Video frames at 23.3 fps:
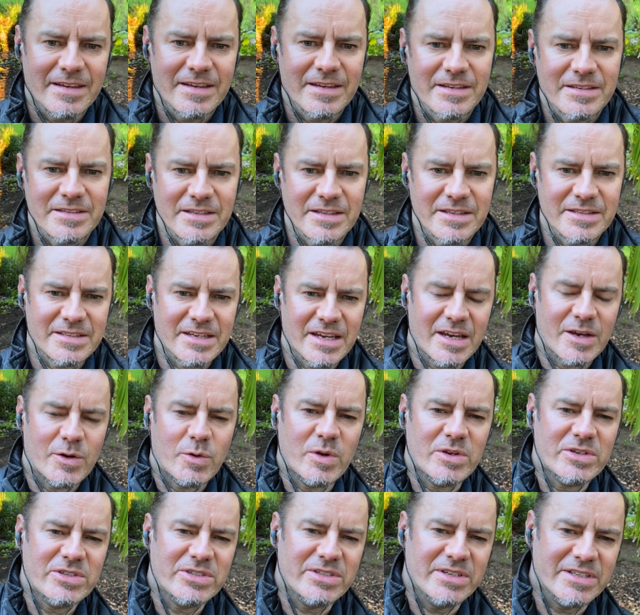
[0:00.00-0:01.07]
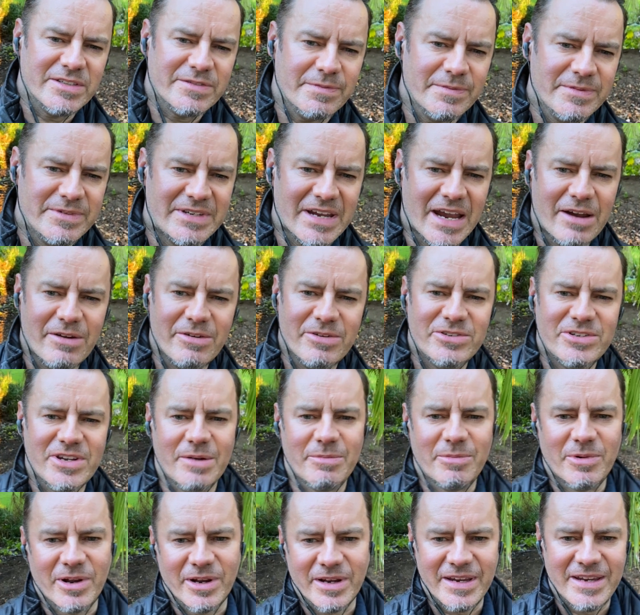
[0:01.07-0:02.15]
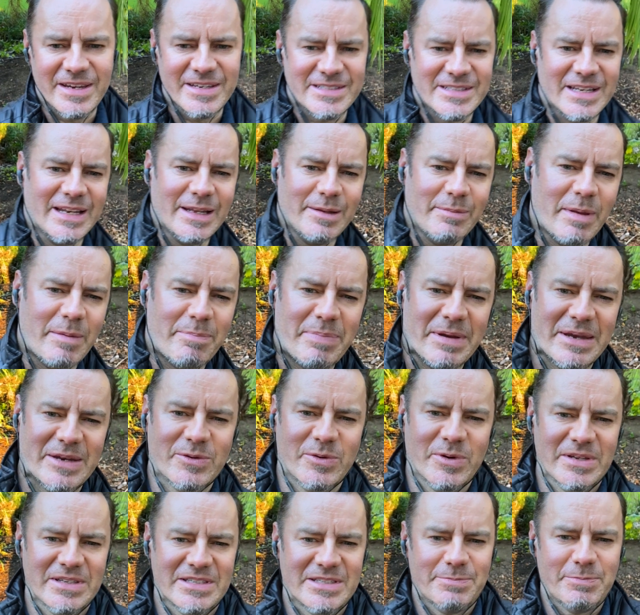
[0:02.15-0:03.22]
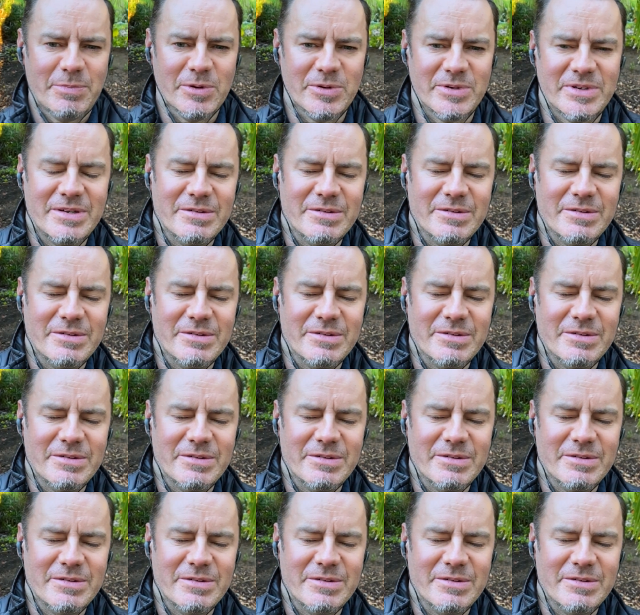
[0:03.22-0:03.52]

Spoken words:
So the second question is from Darren Jamrock. He's a little bit Bitcoin spooked.